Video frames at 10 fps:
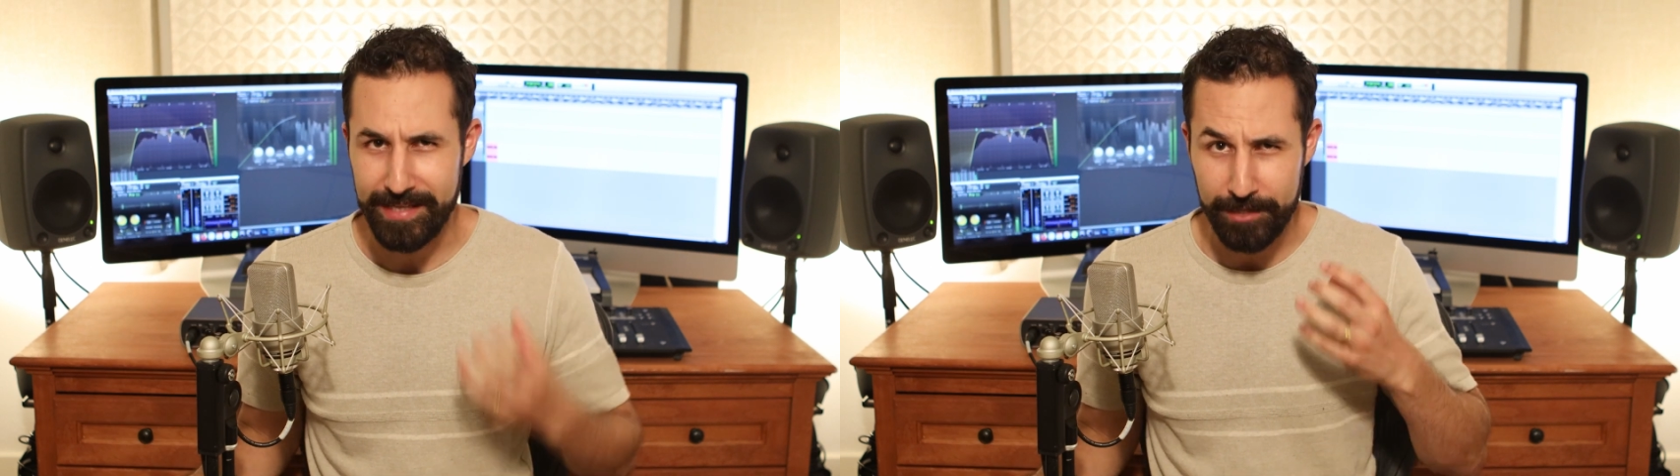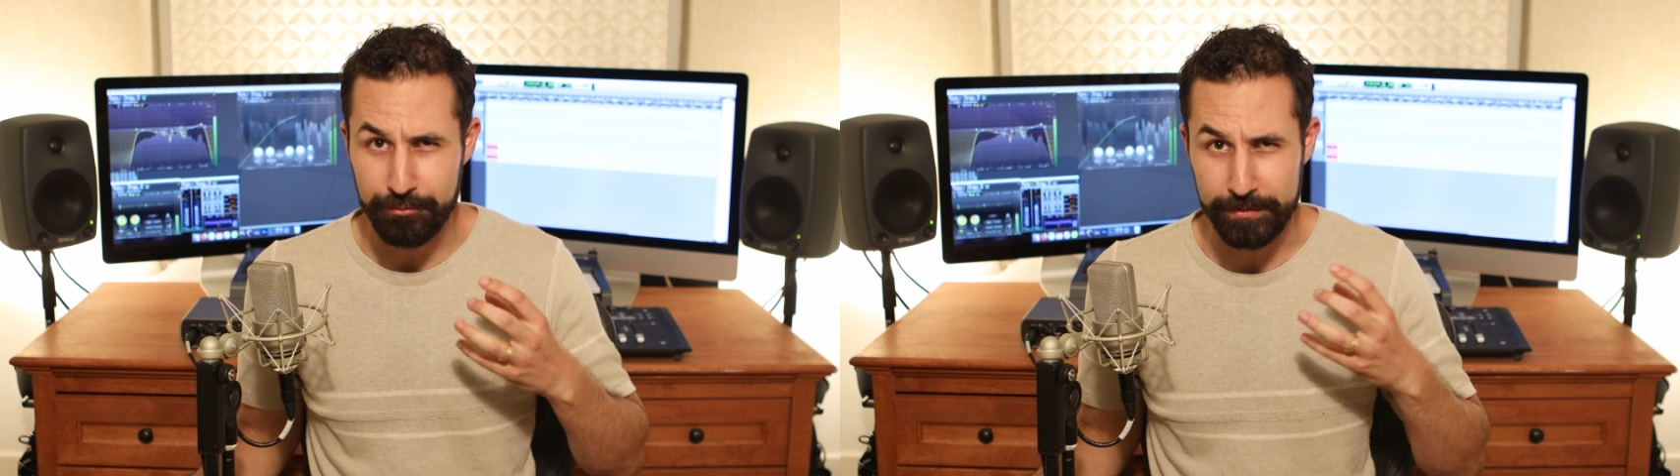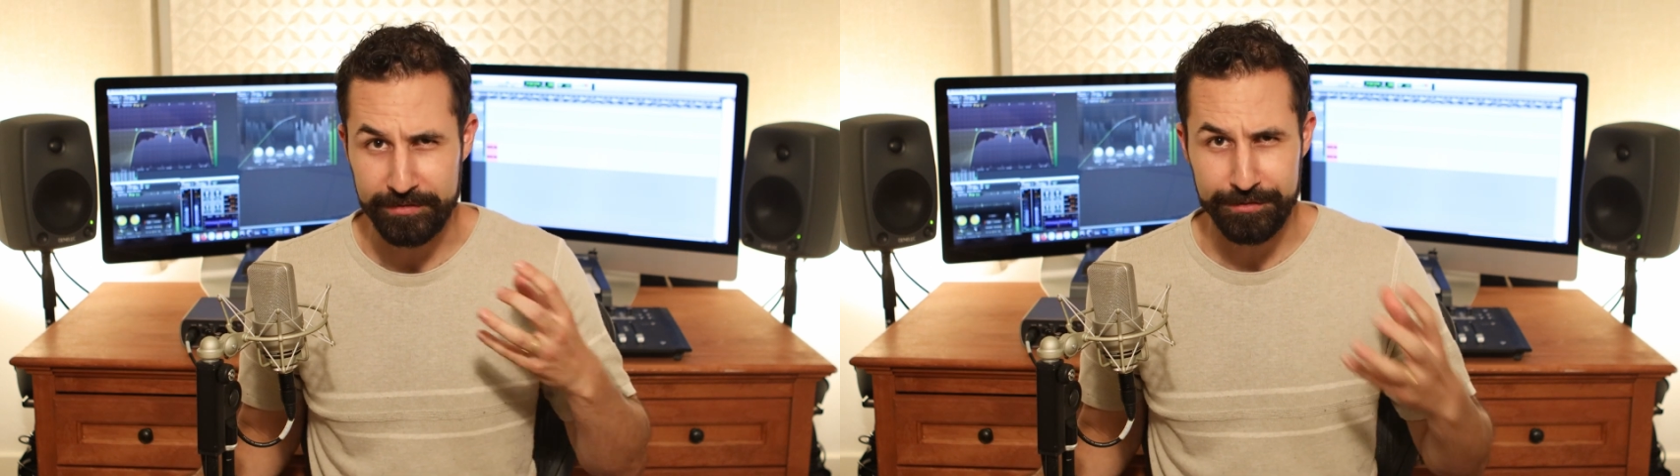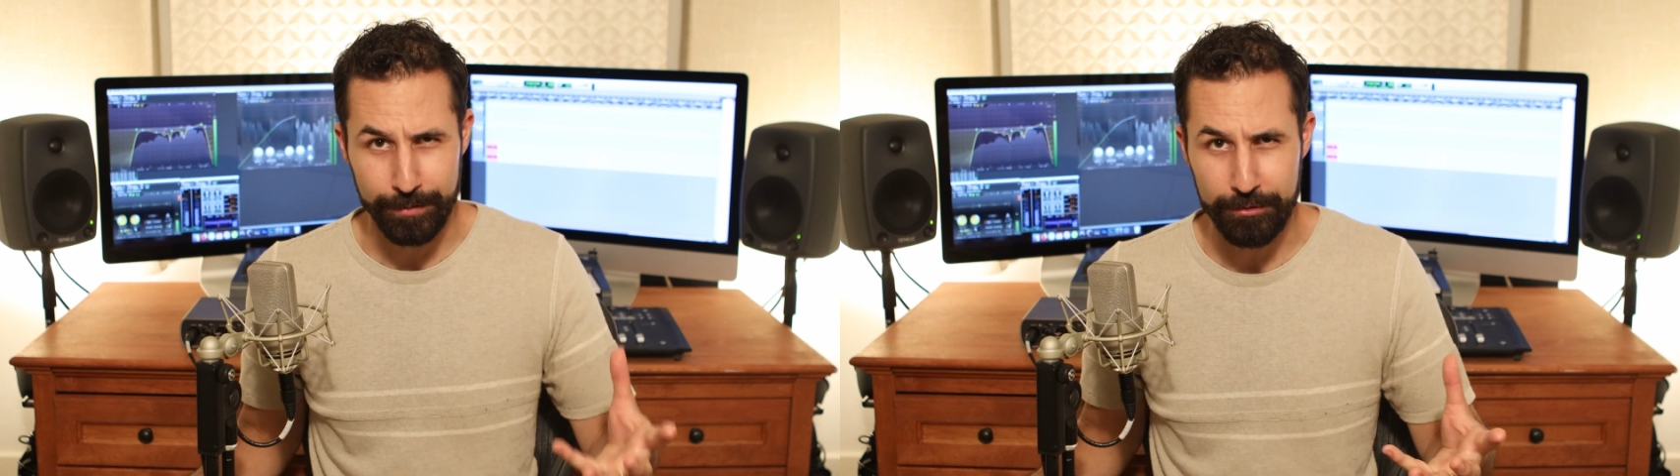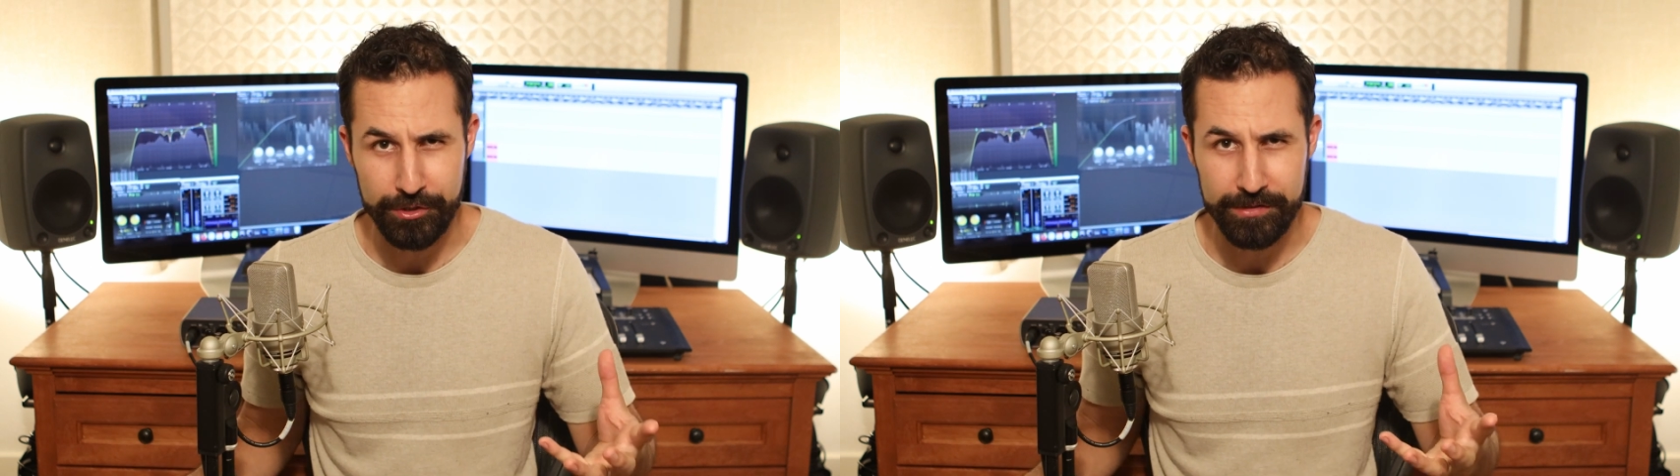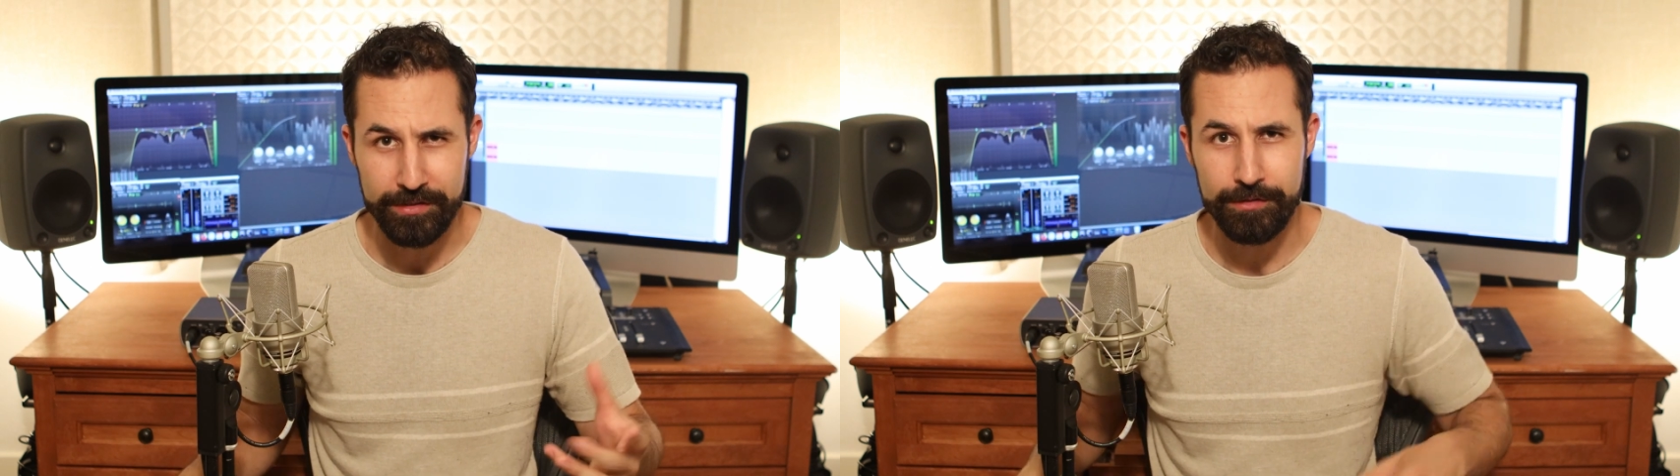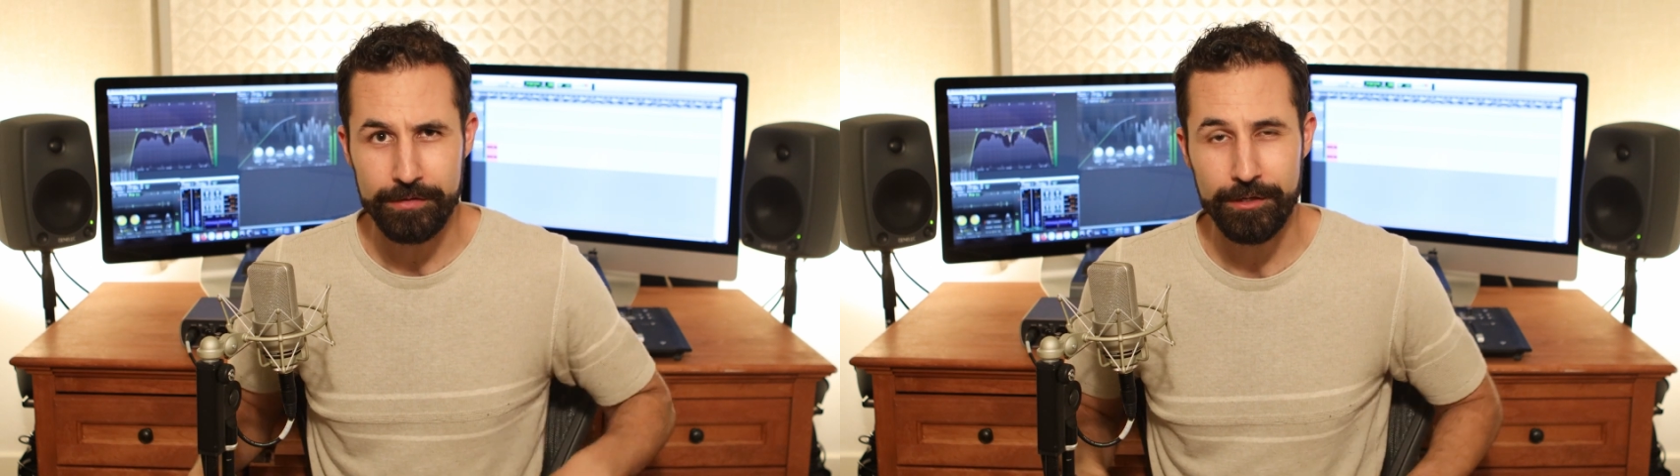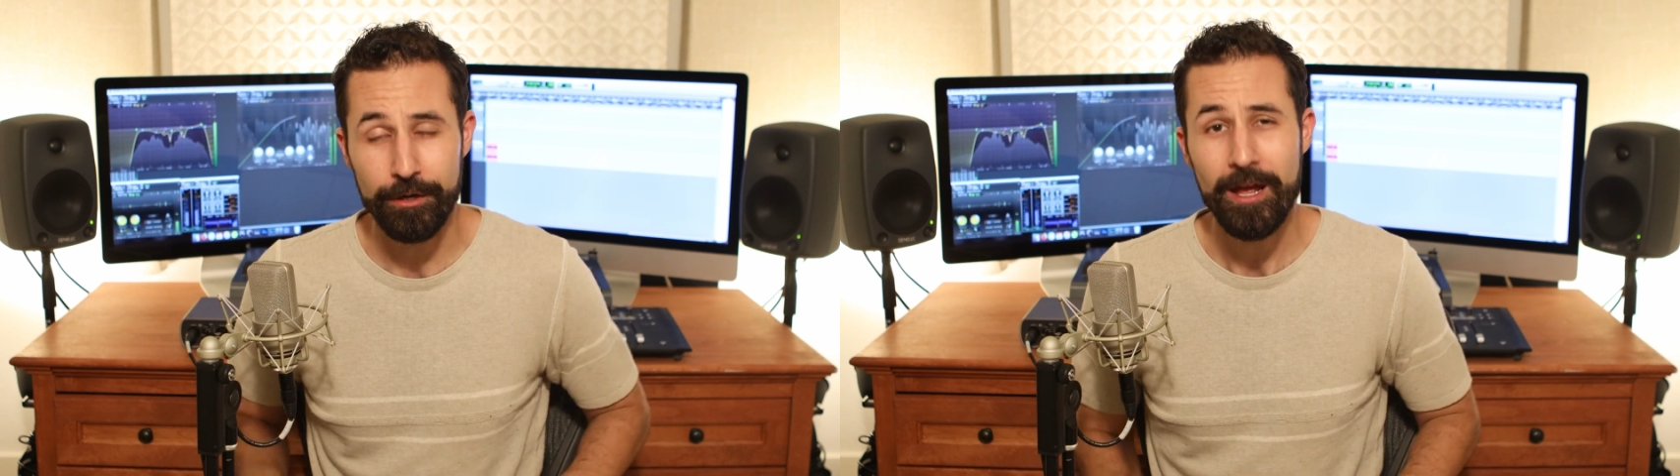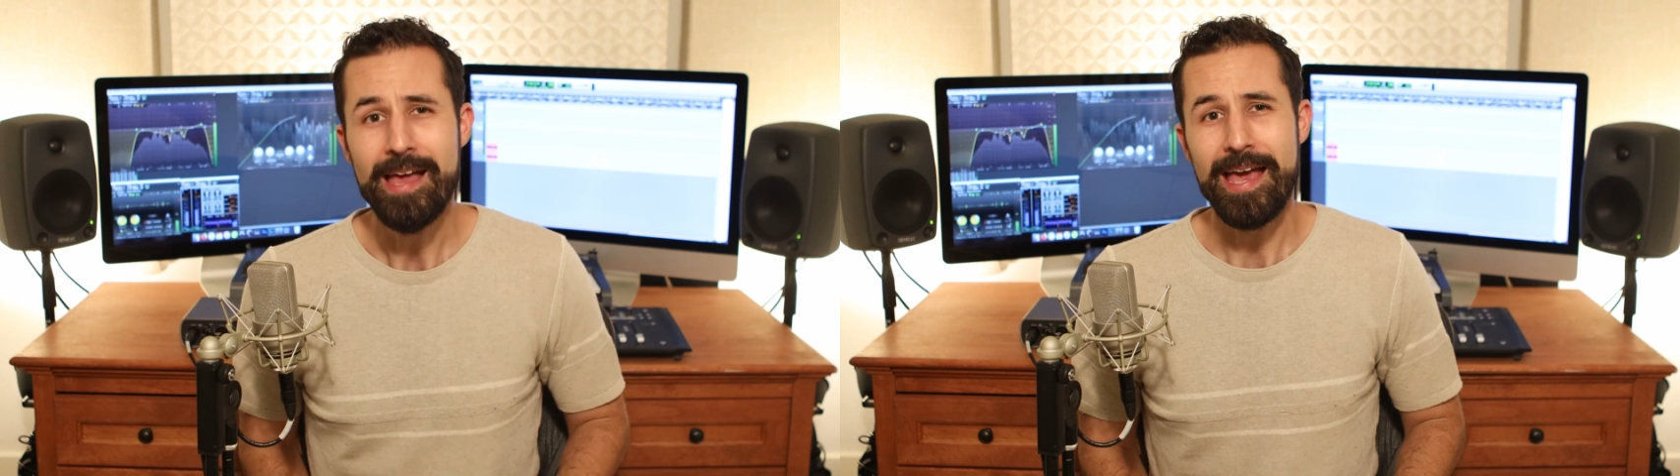the actual explosion that you hear,